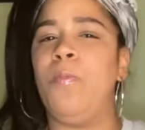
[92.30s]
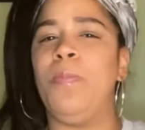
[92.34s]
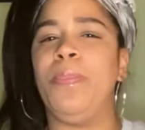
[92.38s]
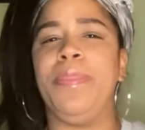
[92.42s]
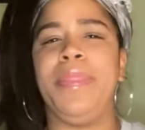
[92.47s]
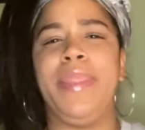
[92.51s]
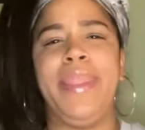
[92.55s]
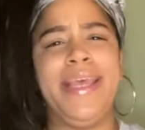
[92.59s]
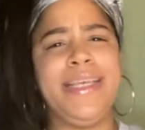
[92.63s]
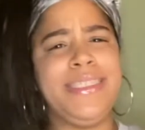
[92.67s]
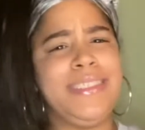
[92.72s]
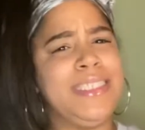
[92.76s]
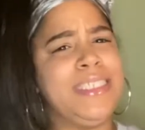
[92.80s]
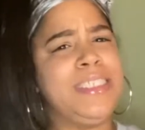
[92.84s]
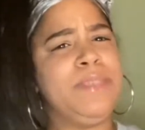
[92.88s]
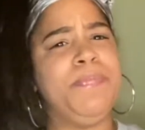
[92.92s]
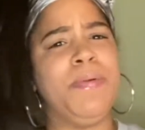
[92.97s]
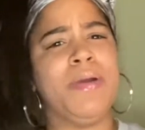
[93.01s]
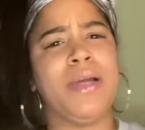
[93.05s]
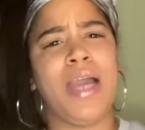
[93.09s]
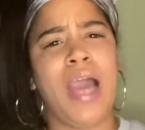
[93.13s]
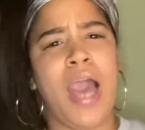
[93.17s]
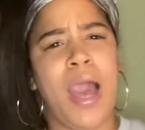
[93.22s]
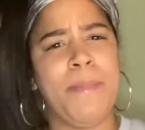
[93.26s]
this is
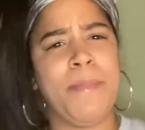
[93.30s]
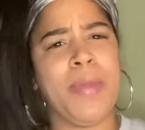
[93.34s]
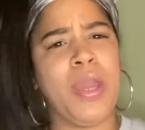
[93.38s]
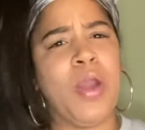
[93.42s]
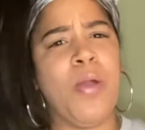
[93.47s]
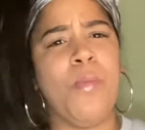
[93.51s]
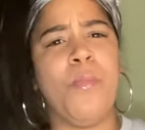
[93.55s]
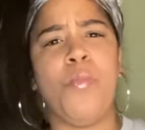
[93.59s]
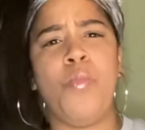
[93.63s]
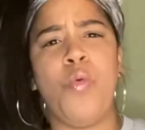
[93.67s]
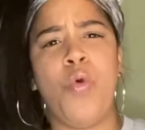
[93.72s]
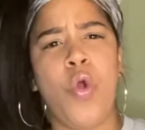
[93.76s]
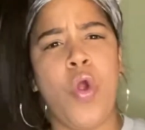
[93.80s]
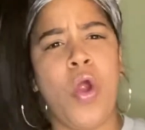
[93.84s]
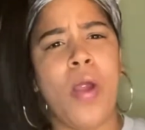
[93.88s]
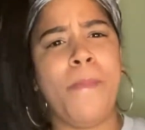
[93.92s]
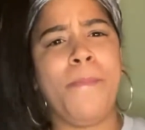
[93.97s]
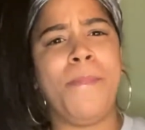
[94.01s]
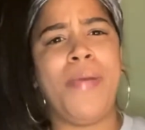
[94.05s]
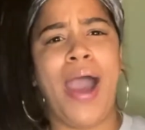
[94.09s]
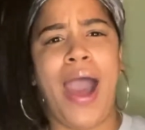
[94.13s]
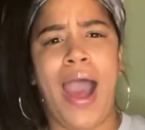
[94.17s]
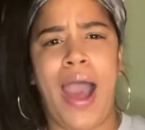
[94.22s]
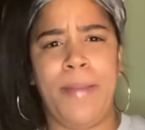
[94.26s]
becoming more
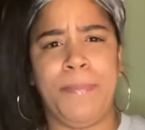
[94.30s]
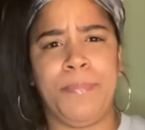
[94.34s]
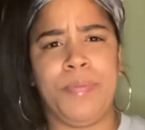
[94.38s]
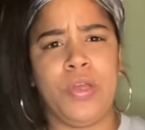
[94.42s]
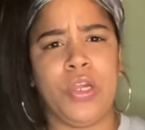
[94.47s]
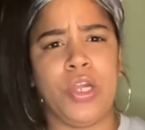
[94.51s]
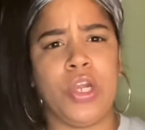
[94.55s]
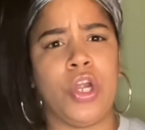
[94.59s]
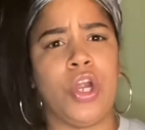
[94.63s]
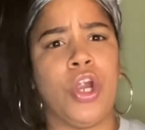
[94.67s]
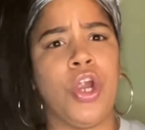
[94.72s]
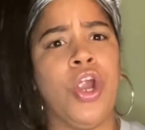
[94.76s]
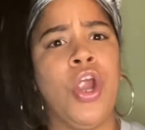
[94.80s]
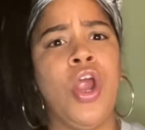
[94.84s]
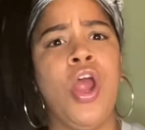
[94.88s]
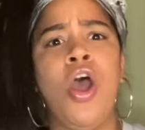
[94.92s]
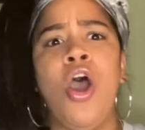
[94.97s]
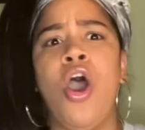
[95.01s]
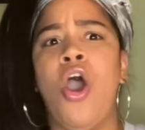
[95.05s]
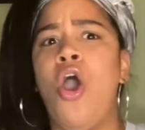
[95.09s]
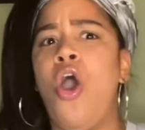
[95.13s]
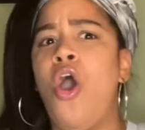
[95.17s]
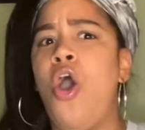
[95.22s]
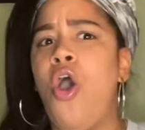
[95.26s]
popular
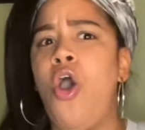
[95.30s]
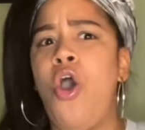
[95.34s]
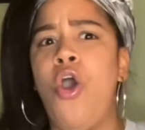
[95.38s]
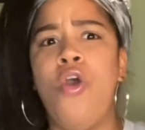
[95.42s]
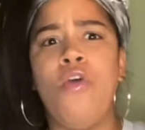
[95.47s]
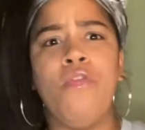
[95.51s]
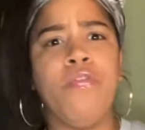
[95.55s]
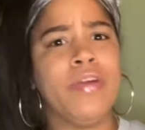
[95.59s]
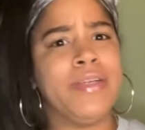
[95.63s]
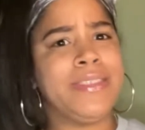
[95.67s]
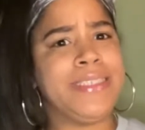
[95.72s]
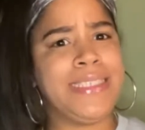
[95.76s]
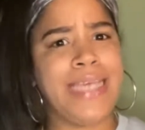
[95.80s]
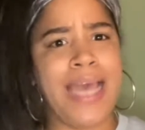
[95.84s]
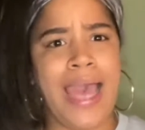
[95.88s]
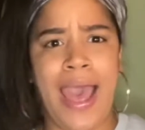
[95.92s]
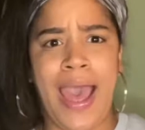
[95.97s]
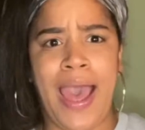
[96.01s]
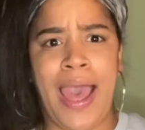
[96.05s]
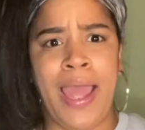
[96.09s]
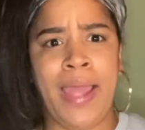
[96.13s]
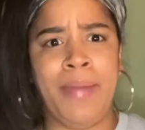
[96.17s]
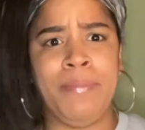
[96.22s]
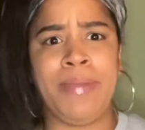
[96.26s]
over
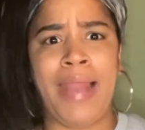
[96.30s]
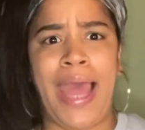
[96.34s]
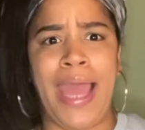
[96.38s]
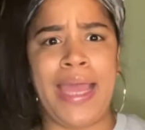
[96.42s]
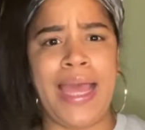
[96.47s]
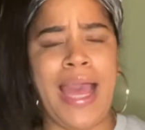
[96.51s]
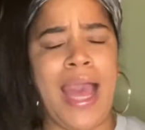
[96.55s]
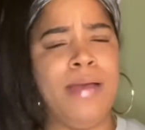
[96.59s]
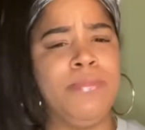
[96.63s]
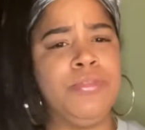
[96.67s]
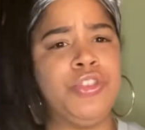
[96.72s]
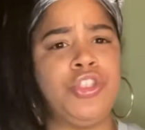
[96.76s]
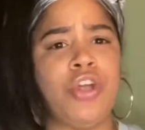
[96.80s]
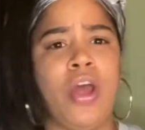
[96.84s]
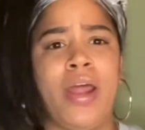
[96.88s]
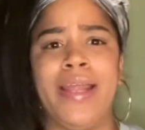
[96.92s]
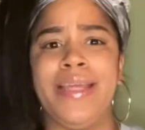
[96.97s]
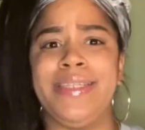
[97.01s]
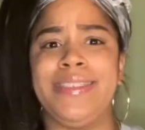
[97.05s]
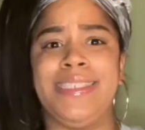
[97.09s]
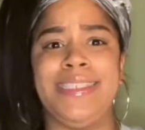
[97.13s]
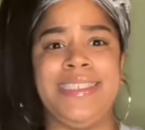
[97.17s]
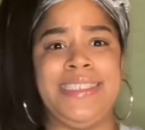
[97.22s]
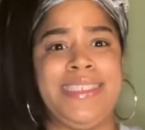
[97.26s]
time. Like, I'm starting
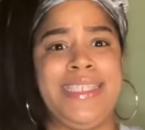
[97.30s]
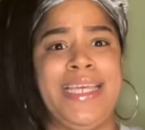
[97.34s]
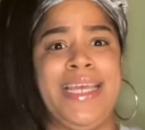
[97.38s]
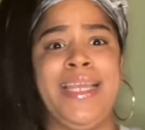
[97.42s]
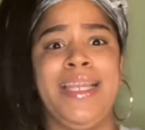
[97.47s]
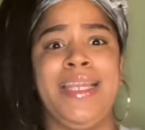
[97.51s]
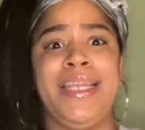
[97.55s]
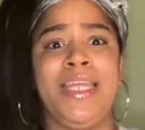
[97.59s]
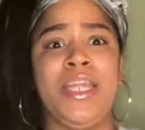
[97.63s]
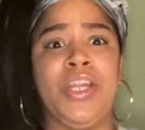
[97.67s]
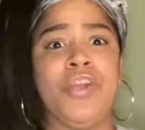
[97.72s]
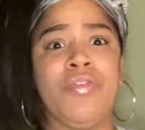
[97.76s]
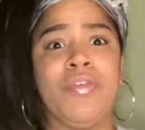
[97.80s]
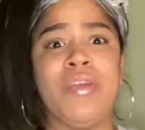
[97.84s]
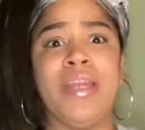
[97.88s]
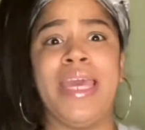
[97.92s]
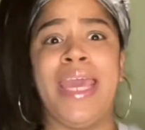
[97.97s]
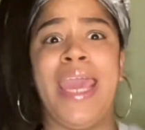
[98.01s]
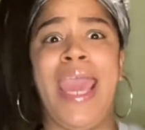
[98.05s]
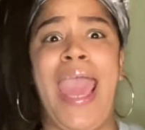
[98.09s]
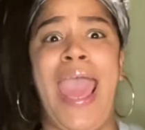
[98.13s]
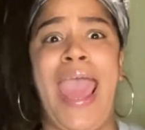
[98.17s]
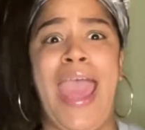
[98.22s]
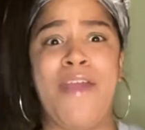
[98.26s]
to see
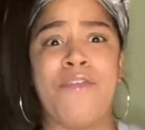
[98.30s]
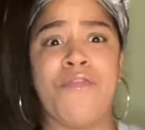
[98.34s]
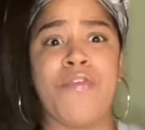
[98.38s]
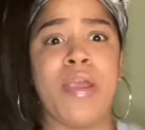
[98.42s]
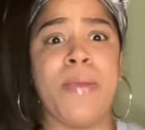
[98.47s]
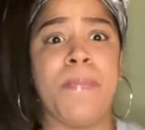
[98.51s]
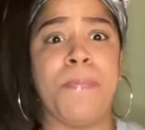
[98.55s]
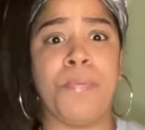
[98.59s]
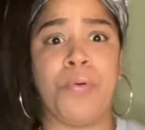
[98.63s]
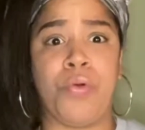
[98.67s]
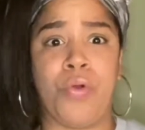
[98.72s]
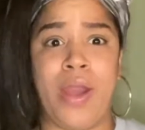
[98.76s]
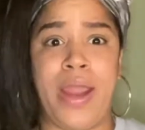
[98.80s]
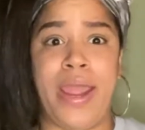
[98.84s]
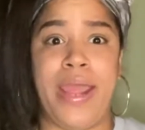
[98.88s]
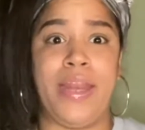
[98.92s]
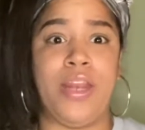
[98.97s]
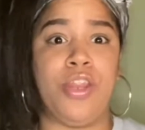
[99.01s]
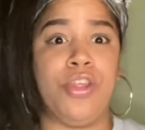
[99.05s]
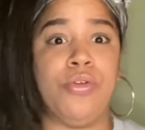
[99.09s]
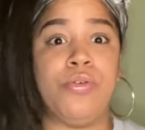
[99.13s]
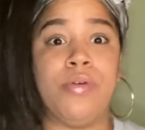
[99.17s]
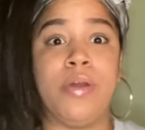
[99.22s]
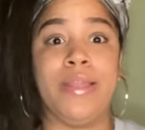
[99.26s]
literally every print
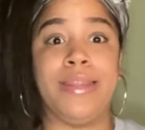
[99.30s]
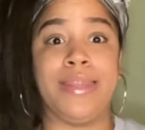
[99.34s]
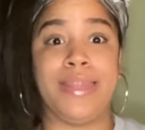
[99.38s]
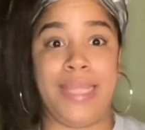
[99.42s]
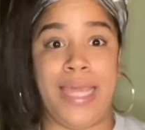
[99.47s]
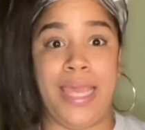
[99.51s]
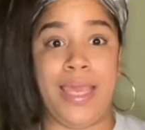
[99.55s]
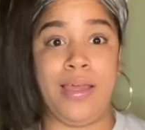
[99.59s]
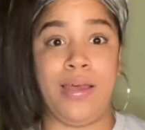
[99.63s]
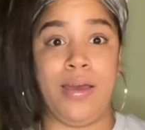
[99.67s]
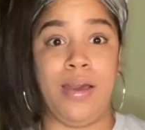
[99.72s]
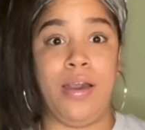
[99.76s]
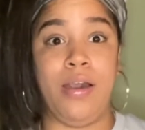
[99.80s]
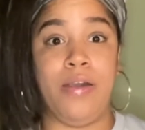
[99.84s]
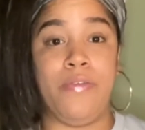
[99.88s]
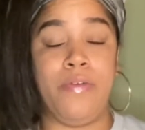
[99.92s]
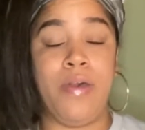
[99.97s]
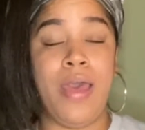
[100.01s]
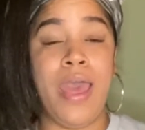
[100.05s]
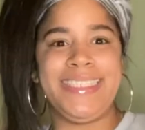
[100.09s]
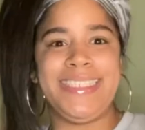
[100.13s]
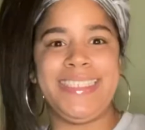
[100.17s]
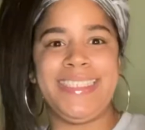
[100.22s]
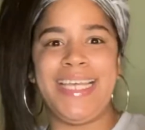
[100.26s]
you can think of.
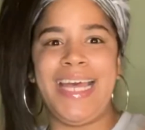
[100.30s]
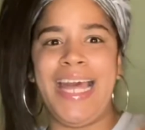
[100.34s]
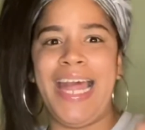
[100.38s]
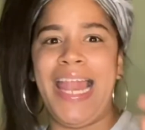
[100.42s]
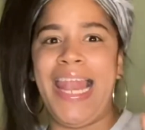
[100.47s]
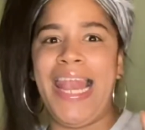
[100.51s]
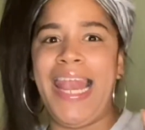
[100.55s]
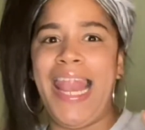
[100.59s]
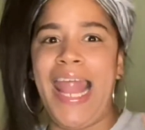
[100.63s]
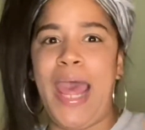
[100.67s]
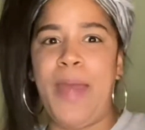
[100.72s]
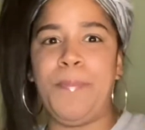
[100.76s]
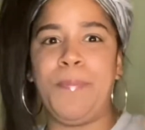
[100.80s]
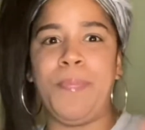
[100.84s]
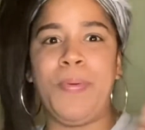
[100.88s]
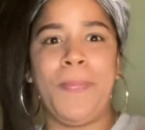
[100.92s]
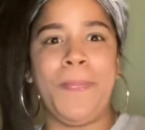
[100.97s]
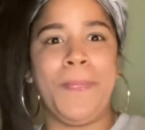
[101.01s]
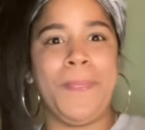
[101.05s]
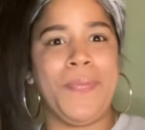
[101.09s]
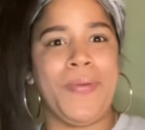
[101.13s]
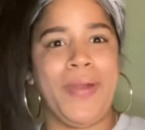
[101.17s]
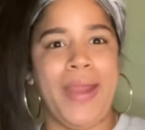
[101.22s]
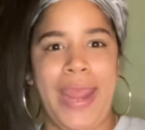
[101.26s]
It's
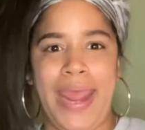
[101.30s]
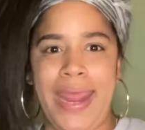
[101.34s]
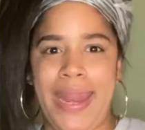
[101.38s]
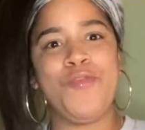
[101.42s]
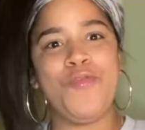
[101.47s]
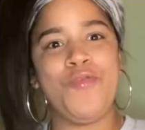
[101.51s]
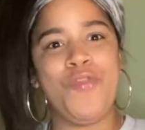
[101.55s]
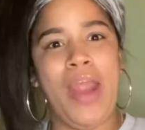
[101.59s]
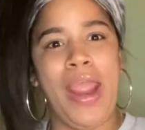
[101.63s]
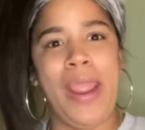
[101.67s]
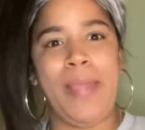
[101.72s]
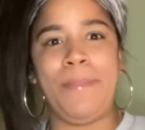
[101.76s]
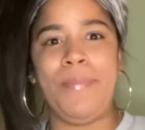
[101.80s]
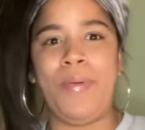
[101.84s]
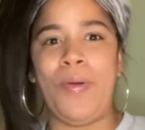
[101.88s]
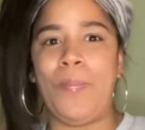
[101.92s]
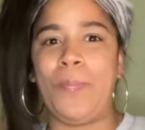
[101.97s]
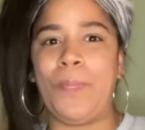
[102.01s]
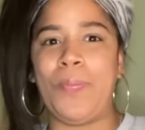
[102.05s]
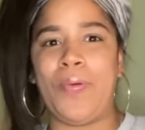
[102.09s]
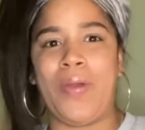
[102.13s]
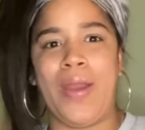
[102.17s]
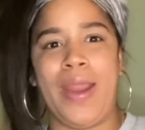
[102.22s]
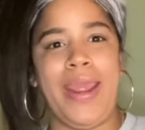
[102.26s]
leopard print, rainbow
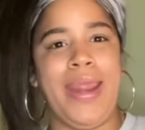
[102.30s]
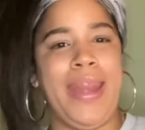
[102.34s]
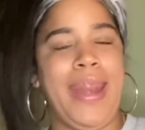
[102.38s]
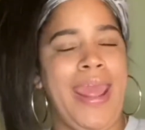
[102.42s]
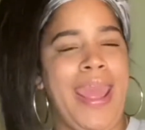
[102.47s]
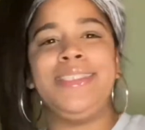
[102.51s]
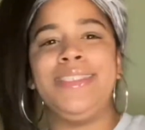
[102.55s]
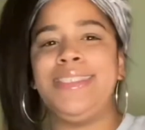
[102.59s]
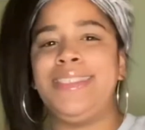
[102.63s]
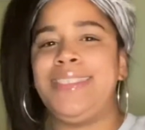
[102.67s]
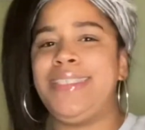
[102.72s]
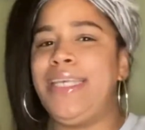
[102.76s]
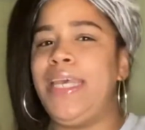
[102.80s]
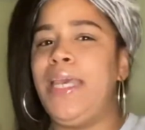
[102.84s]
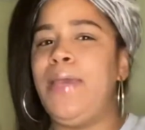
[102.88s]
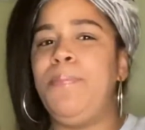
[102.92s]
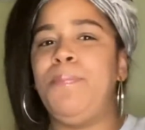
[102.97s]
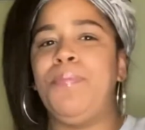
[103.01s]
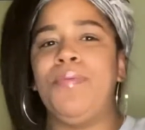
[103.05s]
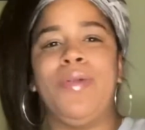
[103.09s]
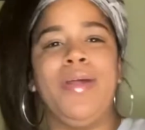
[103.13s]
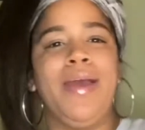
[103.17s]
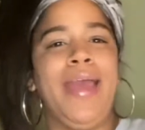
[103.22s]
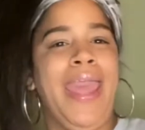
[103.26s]
print,
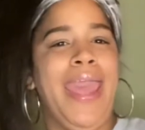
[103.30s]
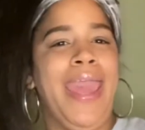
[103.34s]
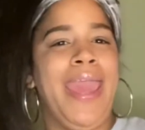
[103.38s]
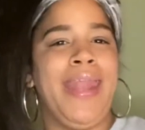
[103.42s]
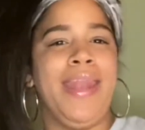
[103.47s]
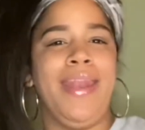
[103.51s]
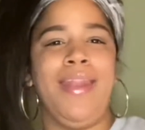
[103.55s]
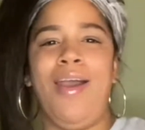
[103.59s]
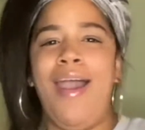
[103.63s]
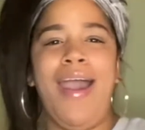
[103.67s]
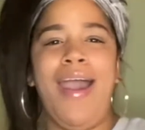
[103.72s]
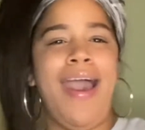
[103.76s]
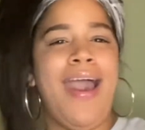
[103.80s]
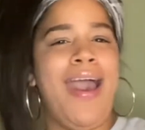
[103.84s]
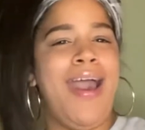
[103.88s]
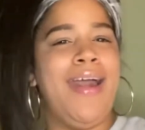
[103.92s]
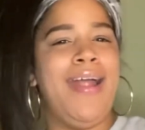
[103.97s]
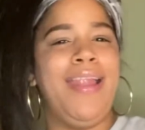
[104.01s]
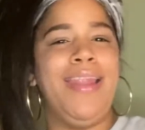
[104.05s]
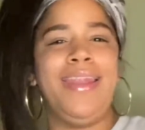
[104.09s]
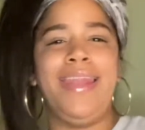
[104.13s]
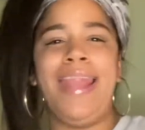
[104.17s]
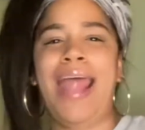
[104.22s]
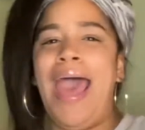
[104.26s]
zebra, and
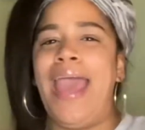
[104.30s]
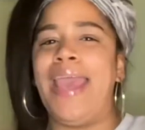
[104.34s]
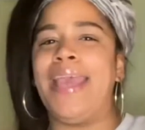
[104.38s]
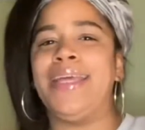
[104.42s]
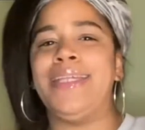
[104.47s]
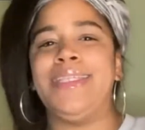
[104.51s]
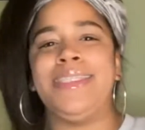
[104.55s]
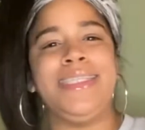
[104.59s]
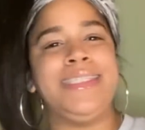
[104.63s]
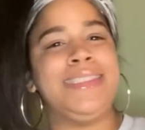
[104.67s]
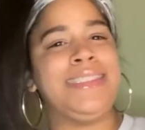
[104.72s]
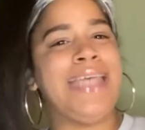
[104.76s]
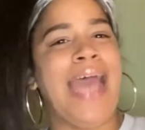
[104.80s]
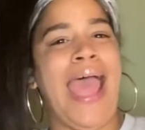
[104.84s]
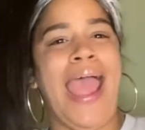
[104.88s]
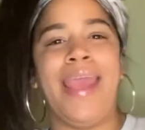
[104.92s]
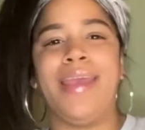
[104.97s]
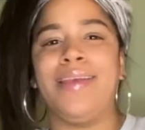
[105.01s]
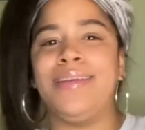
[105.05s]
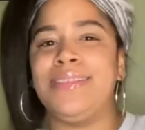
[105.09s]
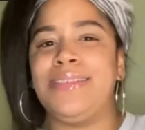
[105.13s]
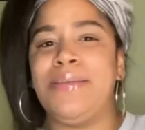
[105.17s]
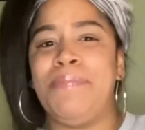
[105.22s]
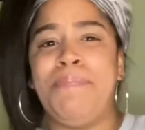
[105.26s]
lions and
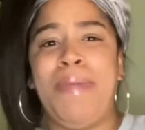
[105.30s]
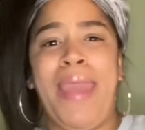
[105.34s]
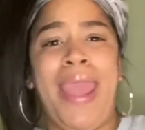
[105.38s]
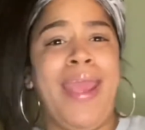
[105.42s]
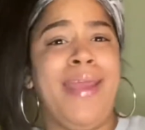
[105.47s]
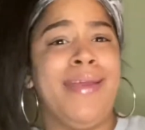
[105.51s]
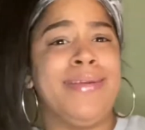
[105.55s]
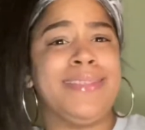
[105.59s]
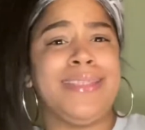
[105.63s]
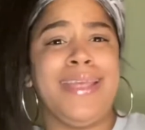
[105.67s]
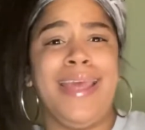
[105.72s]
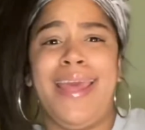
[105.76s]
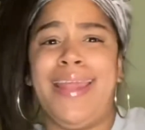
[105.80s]
tigers and bears.